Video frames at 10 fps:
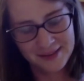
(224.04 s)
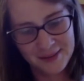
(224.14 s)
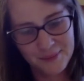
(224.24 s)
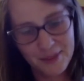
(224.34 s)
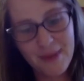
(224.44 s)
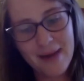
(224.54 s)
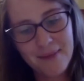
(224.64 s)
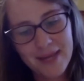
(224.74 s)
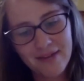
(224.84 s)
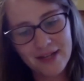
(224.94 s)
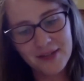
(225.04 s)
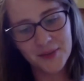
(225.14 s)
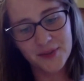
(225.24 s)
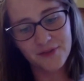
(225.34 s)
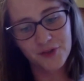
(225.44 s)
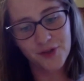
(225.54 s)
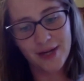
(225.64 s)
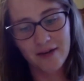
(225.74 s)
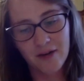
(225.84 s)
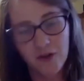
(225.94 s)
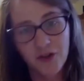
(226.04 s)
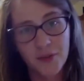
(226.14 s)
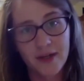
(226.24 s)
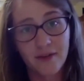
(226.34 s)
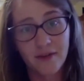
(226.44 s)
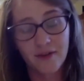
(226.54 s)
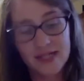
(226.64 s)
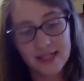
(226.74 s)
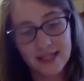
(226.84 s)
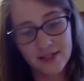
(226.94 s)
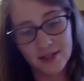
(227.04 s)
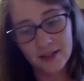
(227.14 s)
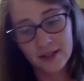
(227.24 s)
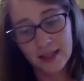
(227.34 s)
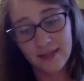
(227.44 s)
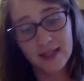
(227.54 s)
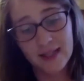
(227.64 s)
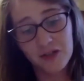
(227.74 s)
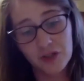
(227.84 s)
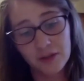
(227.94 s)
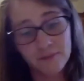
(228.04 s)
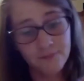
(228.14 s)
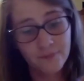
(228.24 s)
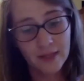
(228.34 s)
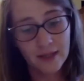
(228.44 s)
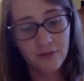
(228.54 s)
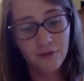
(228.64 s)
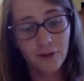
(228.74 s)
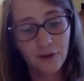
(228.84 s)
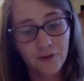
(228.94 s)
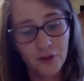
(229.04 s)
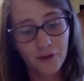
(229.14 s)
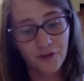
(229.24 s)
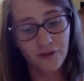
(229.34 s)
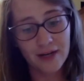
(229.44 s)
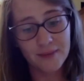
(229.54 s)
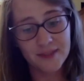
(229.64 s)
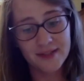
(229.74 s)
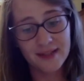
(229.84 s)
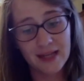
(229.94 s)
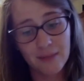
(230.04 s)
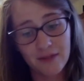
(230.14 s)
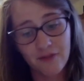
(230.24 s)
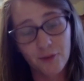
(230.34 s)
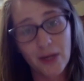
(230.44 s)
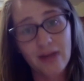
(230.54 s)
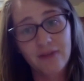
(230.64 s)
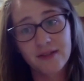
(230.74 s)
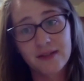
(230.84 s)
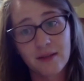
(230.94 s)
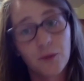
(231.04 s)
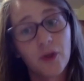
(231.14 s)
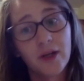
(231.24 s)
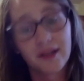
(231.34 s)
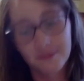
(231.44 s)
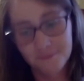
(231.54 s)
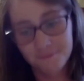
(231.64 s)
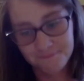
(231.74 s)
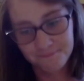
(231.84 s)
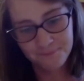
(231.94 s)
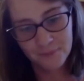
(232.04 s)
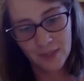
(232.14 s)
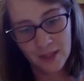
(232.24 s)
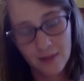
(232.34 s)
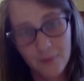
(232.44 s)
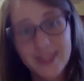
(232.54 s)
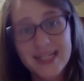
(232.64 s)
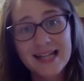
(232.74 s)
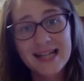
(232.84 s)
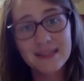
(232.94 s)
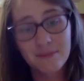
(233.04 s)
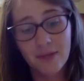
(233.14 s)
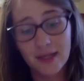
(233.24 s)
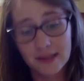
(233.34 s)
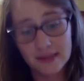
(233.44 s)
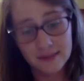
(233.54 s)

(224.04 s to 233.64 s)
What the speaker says: My mum gave out to us for drying our underwear on the radiator in the kitchen, in full view of the farmers that came in for breakfast in the morning. My dad didn't mind.